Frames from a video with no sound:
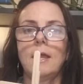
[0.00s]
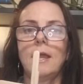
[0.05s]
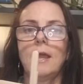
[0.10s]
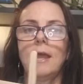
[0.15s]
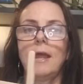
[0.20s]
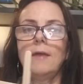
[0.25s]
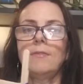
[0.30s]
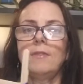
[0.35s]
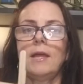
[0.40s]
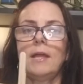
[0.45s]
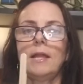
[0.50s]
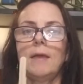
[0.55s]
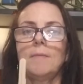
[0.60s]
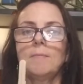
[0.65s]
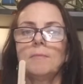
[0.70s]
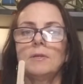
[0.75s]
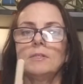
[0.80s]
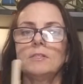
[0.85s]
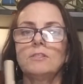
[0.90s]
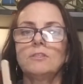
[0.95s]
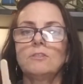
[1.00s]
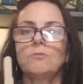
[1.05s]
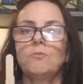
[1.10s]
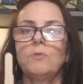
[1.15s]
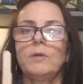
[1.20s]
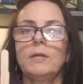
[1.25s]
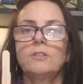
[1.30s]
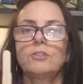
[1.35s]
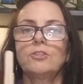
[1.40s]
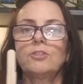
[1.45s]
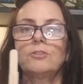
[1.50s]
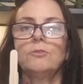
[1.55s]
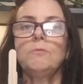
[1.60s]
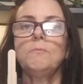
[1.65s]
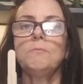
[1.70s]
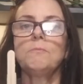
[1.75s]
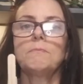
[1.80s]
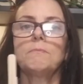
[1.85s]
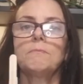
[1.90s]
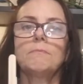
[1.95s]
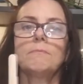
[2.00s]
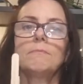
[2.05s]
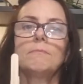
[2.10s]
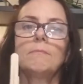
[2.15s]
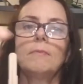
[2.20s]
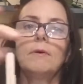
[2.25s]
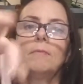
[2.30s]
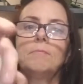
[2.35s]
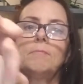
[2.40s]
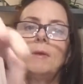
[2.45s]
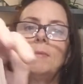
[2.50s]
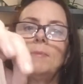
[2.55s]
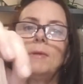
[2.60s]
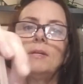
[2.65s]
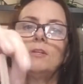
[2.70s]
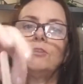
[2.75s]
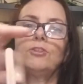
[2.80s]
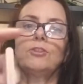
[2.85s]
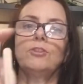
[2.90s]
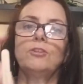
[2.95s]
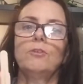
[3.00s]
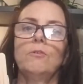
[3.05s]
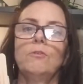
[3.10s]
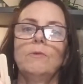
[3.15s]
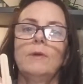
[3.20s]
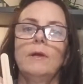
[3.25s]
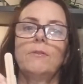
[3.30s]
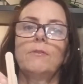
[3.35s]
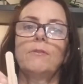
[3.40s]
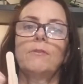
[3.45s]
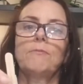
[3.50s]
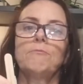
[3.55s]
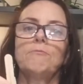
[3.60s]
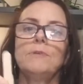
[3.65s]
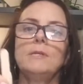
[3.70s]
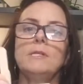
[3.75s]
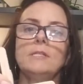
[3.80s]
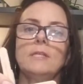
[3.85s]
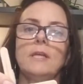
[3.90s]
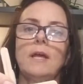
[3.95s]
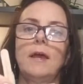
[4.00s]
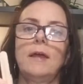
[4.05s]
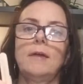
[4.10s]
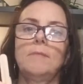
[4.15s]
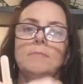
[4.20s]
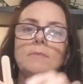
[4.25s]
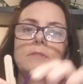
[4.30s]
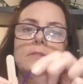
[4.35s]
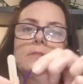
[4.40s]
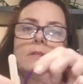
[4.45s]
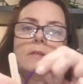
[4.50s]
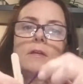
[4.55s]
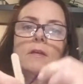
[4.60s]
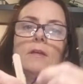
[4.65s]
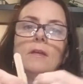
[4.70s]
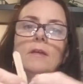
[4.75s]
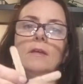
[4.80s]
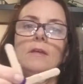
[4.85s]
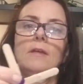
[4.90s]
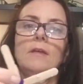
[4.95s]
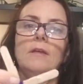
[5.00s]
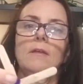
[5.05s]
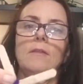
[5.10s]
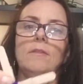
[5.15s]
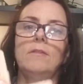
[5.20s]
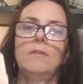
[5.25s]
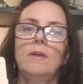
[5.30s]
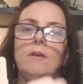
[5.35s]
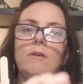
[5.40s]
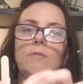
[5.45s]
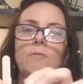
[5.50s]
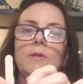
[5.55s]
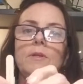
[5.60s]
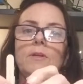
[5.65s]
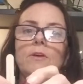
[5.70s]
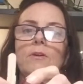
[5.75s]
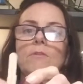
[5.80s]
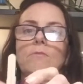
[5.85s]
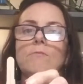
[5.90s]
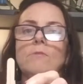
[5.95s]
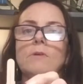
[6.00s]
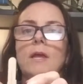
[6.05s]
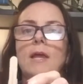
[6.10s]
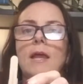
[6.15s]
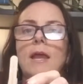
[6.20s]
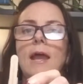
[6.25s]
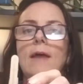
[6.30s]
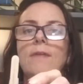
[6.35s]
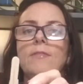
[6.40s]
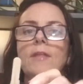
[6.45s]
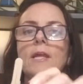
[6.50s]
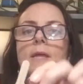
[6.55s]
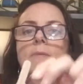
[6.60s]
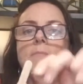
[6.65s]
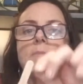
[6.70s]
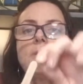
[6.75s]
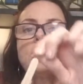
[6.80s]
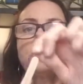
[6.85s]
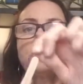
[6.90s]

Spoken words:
and then I'm going to switch. Maybe I should go around 3 times. There we go. And then I'm going to